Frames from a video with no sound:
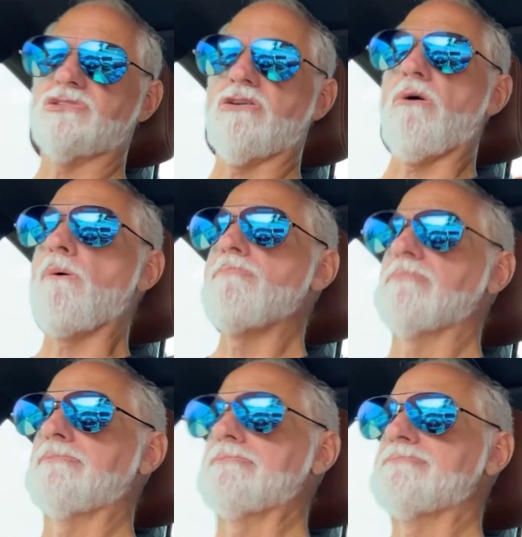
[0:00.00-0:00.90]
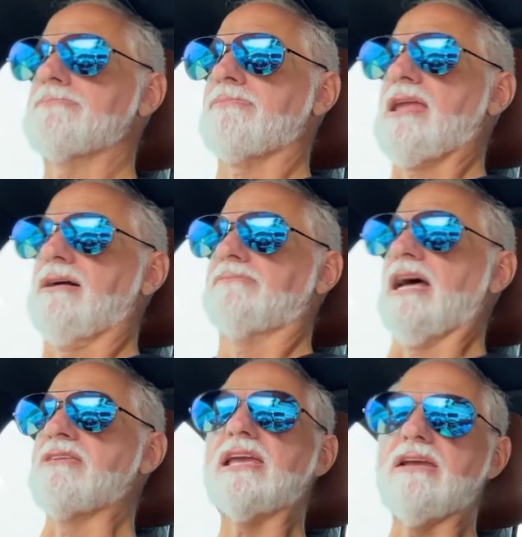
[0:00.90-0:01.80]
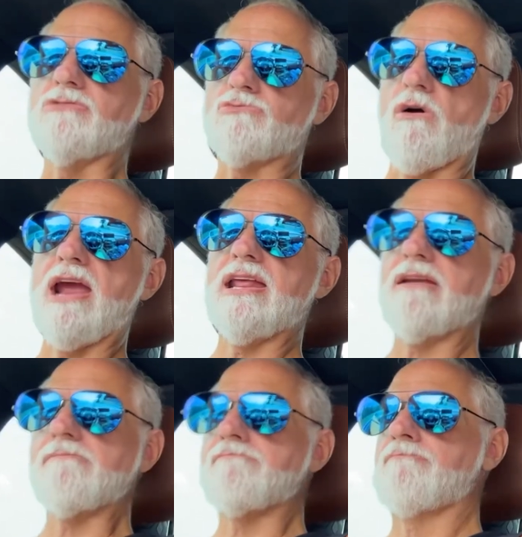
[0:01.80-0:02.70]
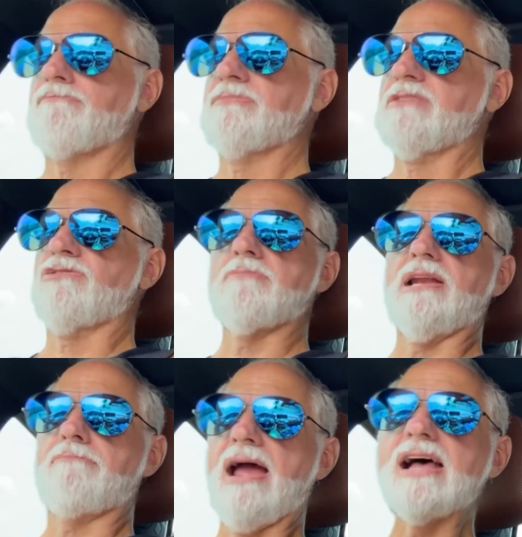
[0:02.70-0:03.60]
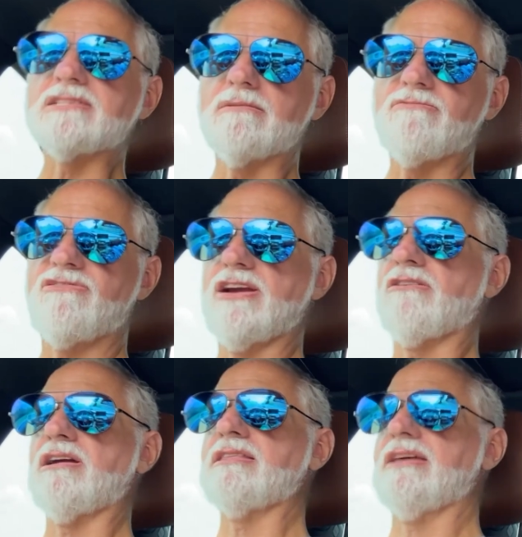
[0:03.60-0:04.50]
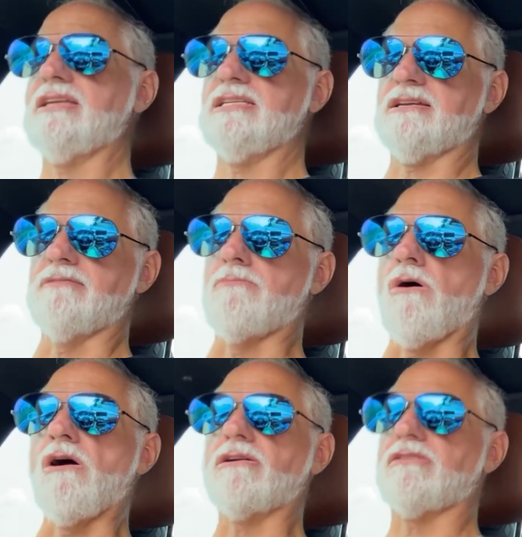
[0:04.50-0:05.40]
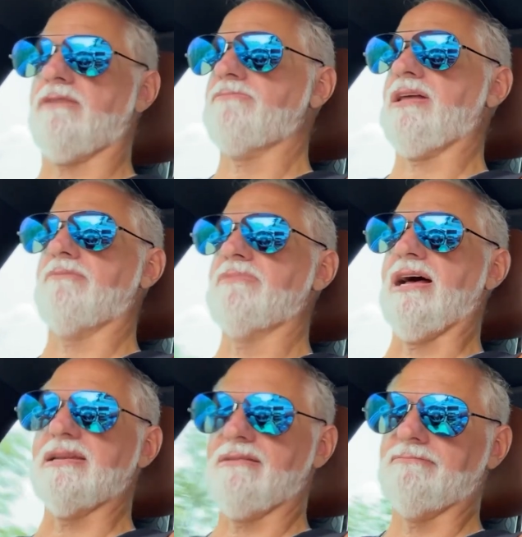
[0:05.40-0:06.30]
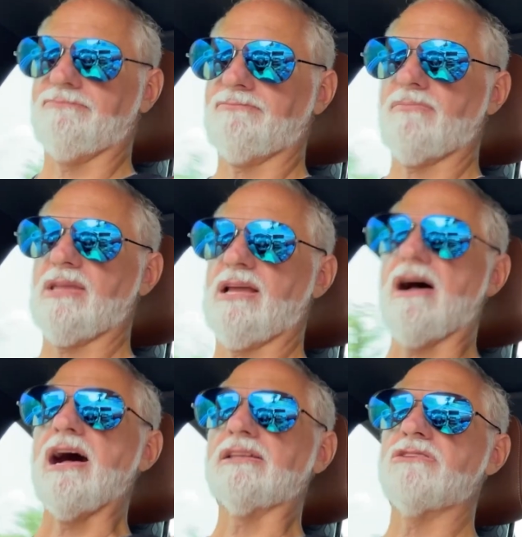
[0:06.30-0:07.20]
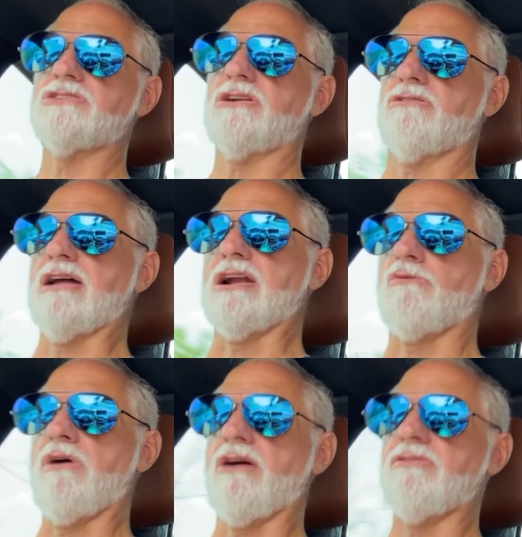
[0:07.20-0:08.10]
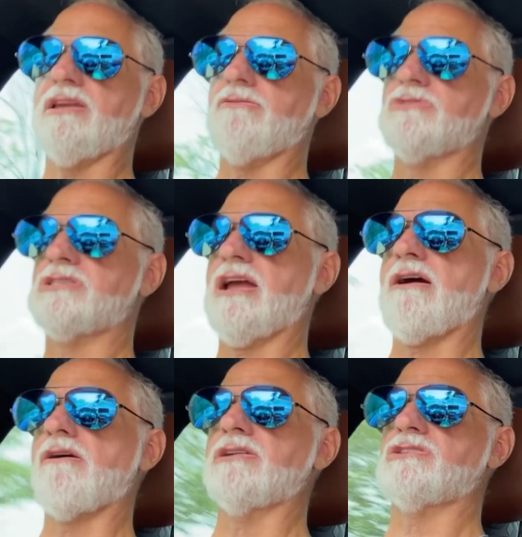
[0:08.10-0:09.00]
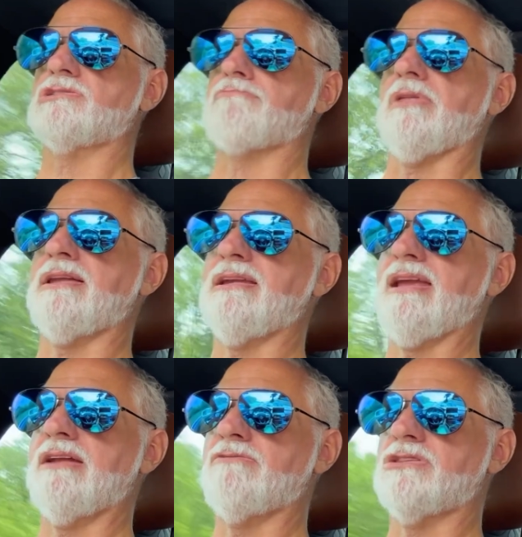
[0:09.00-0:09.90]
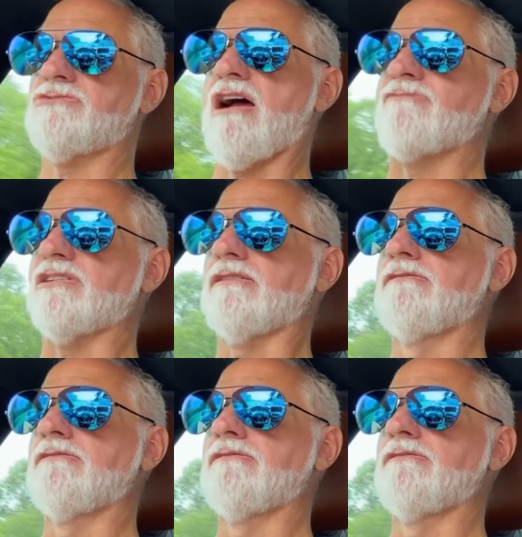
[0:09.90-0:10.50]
So I think he was waiting for me to pass him, figuring that he's unmarked. I'm not cognizant or not aware that he was there. He's just blending in with traffic.